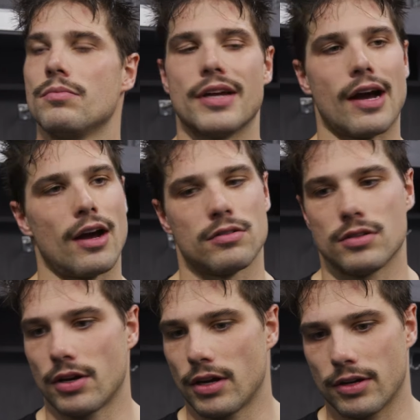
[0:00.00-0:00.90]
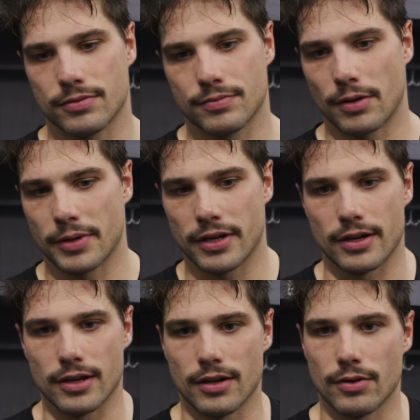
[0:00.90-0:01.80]
Yeah.
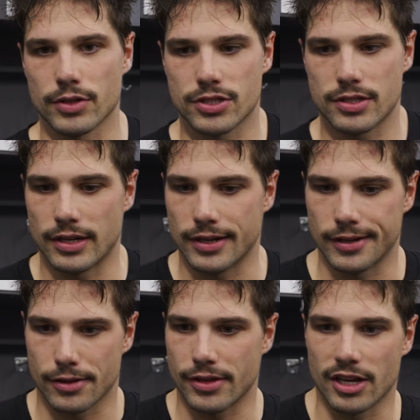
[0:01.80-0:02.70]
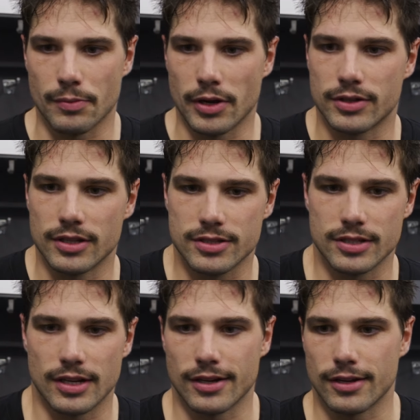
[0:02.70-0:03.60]
I was thinking about this
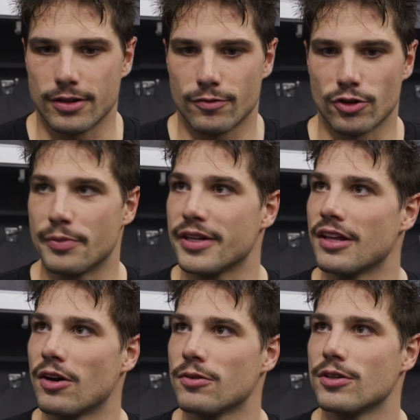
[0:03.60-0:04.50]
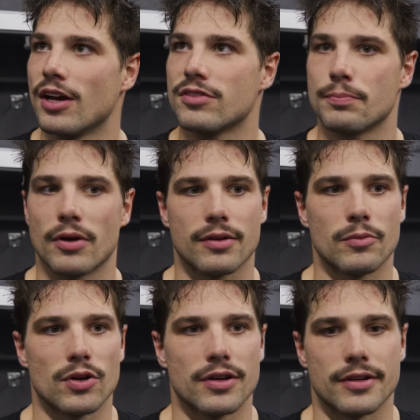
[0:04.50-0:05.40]
for a bit now, to have to puck
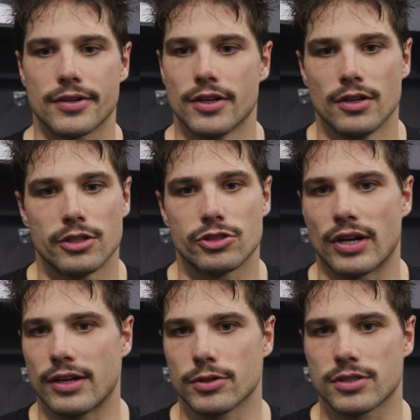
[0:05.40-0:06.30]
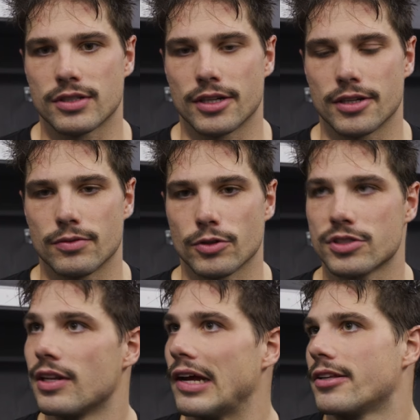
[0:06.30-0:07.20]
more, and tonight was
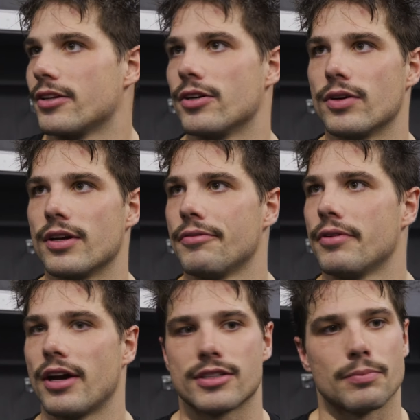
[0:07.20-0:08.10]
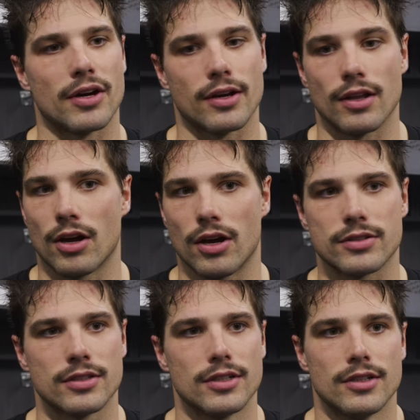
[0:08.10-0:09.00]
the night. You know, I had to puck a lot.